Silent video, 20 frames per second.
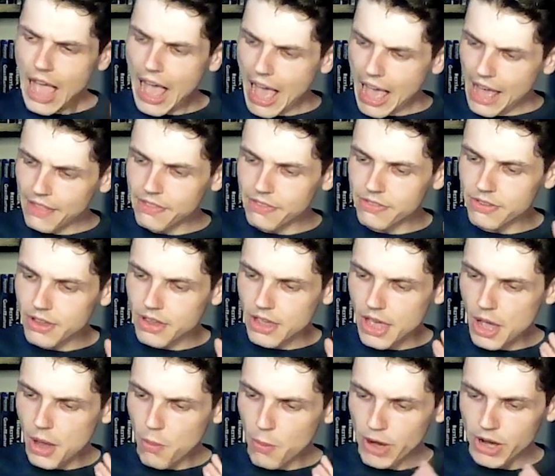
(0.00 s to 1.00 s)
And
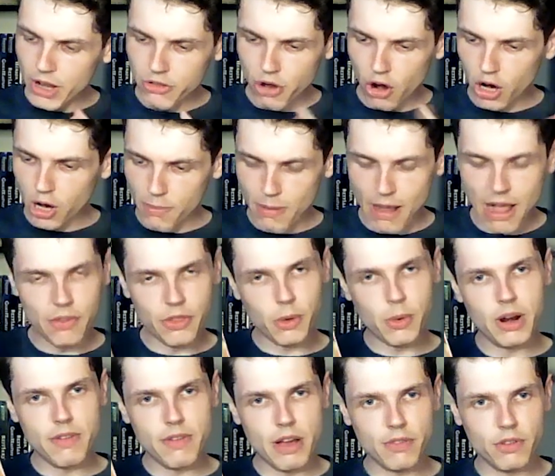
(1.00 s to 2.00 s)
we're going to talk about the
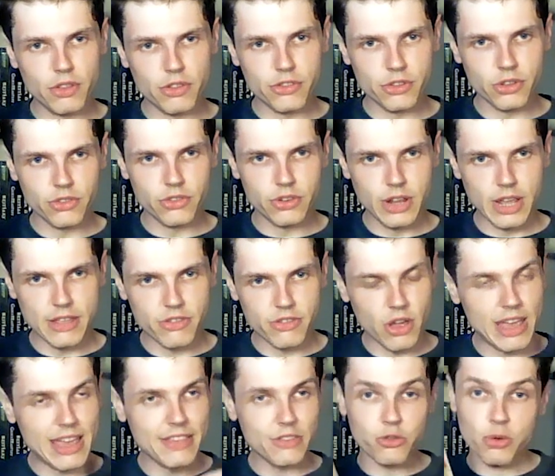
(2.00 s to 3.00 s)
Queen of Elfland's Son today. So
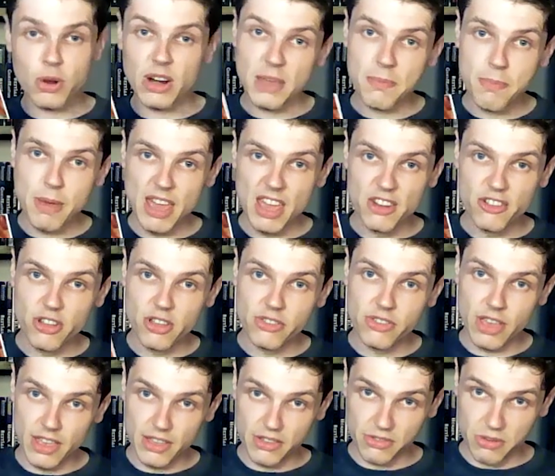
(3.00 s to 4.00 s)
it's 20
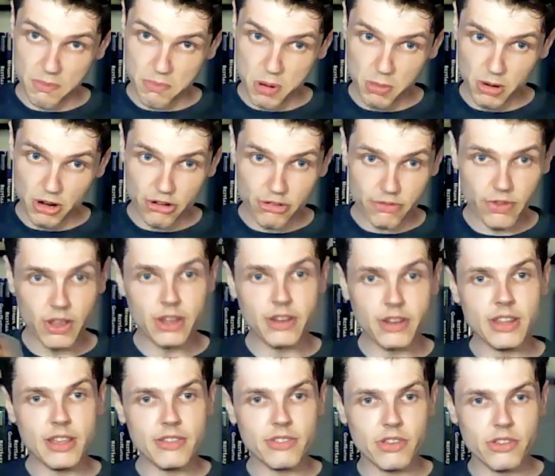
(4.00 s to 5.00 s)
pages. It's published for
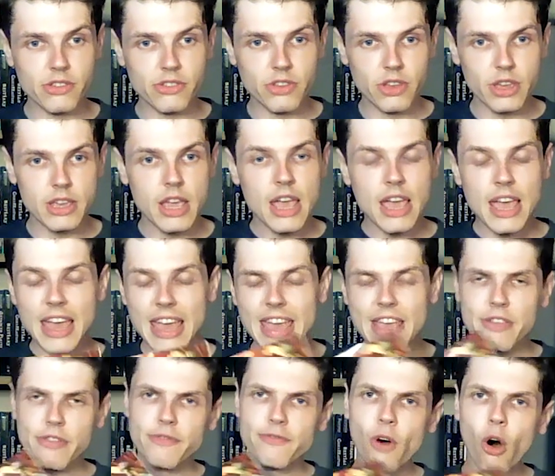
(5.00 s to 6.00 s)
DCC.
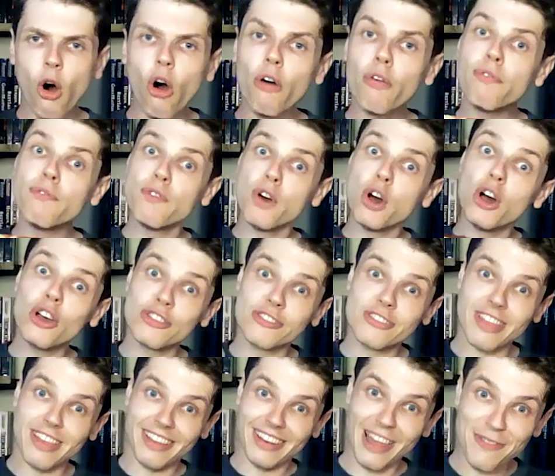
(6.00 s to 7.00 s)
It's for
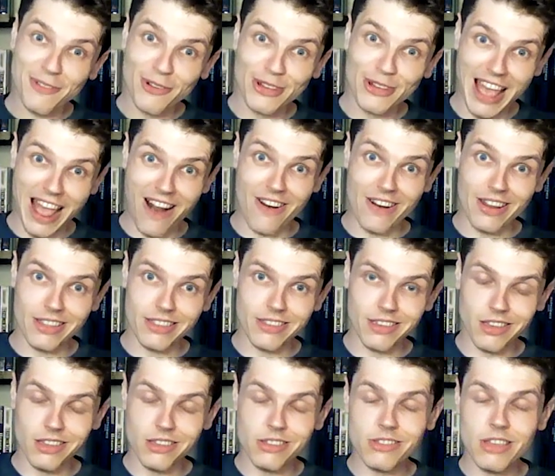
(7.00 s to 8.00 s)
first level
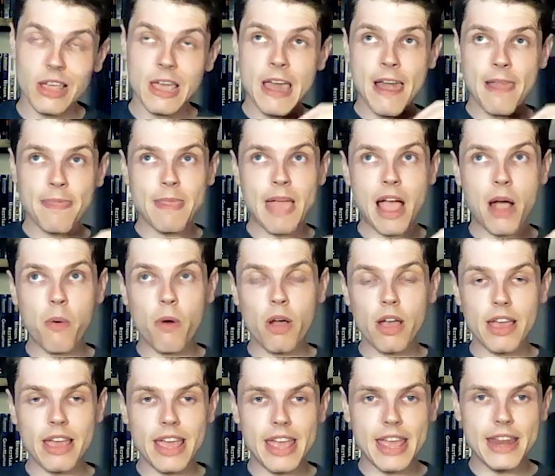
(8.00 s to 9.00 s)
characters.
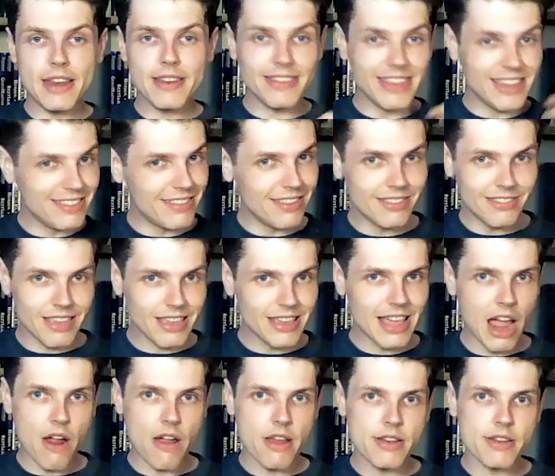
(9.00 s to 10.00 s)
Now, in DCC,
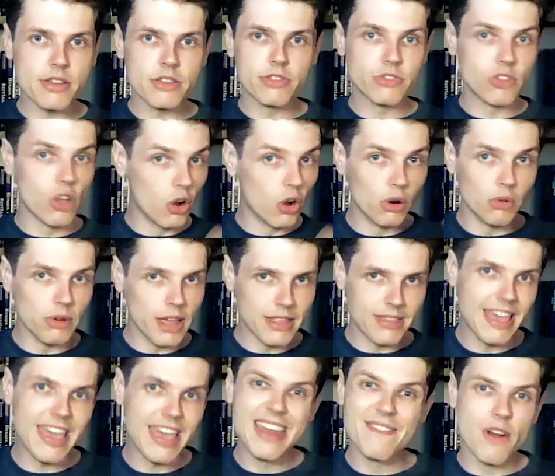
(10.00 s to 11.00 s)
characters don't
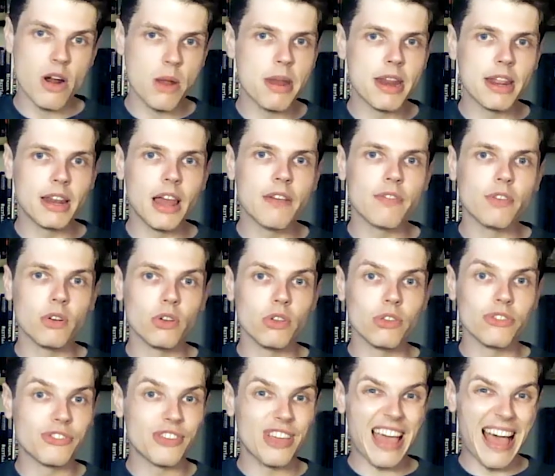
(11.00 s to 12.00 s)
attain very many
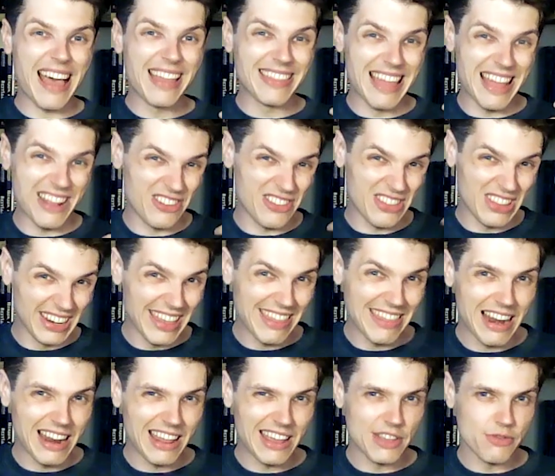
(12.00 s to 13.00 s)
levels, and actually the
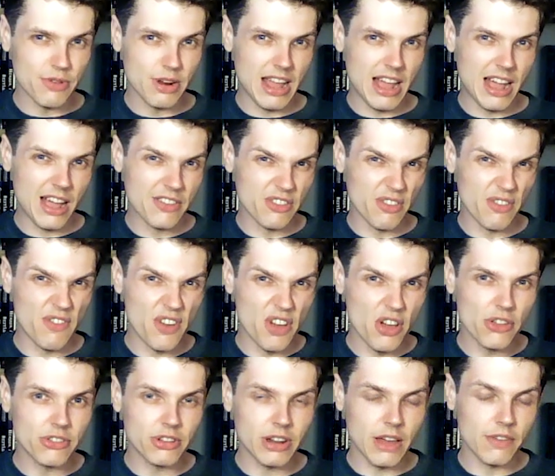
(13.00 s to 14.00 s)
lethality is really high. So
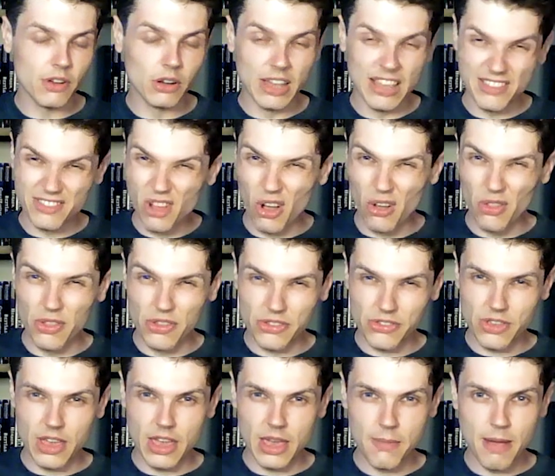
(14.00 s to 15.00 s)
first level is not the
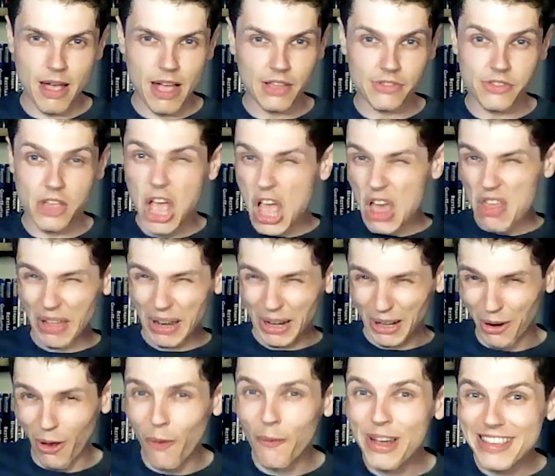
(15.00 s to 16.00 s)
same as the
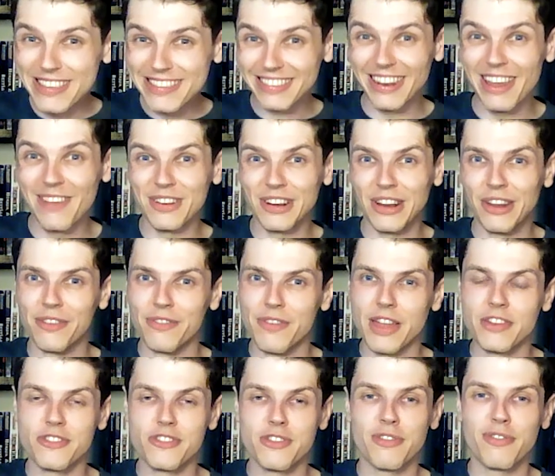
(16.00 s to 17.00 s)
lowest level
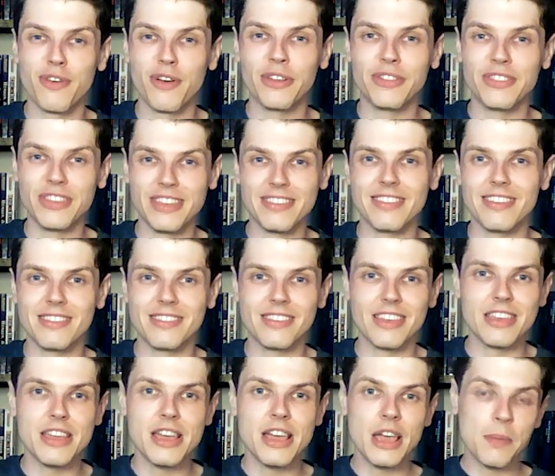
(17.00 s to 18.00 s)
adventure for
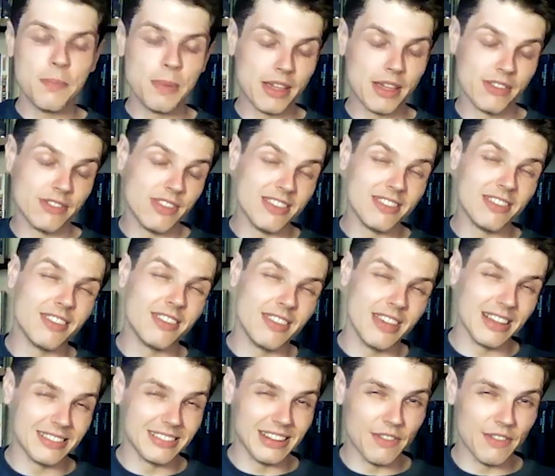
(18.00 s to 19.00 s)
DCC, because DCC
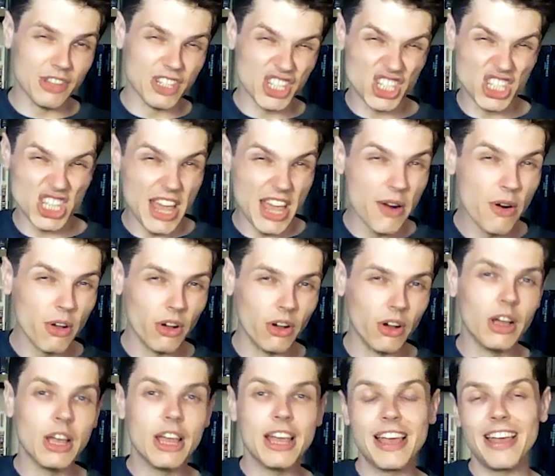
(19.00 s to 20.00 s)
has level
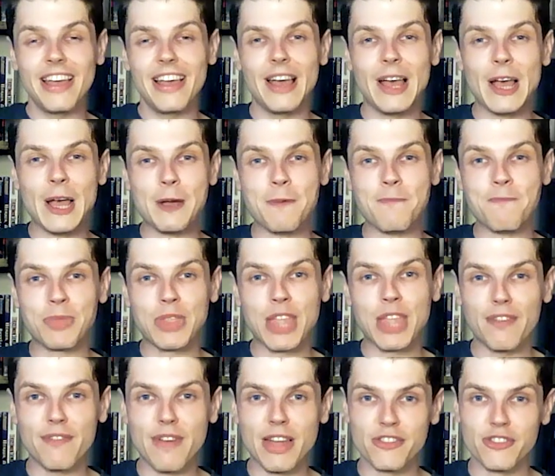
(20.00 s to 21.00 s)
0
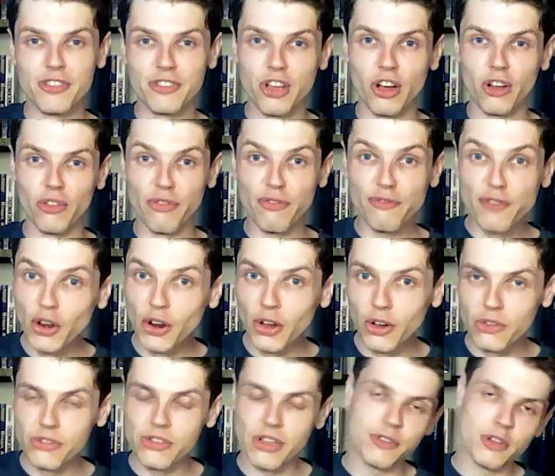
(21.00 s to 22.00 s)
adventures called
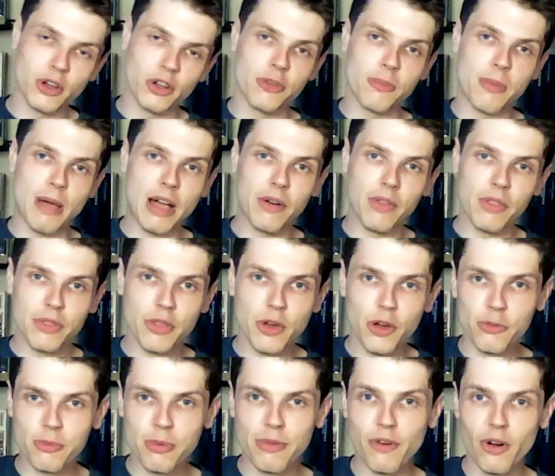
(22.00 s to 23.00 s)
funnels. I've talked about
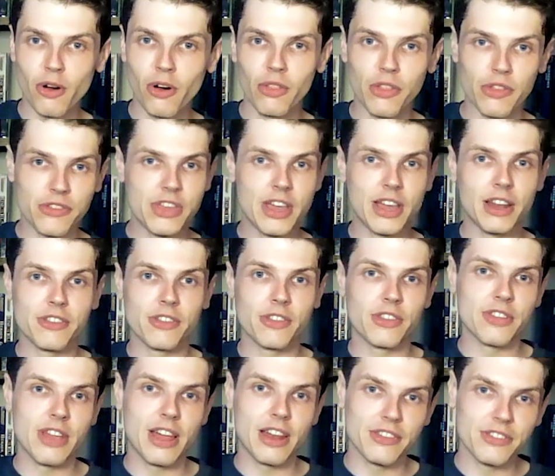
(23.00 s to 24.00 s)
those before, the Sailors on the
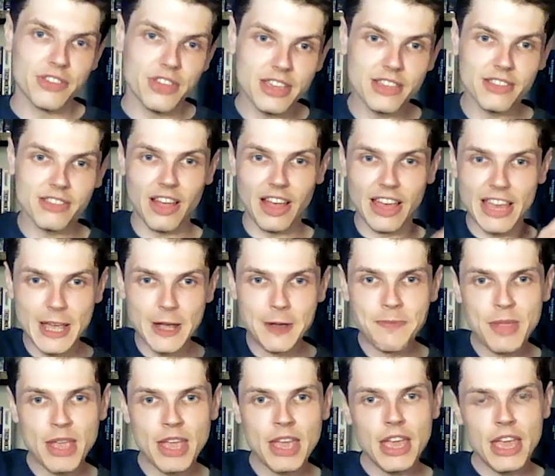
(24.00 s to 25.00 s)
Silent Sea. You can see that
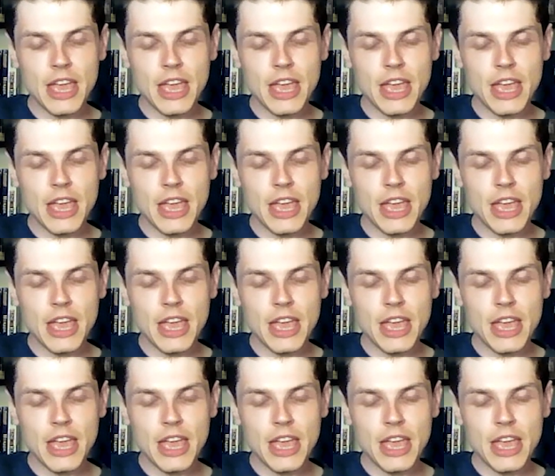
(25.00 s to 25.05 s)
here.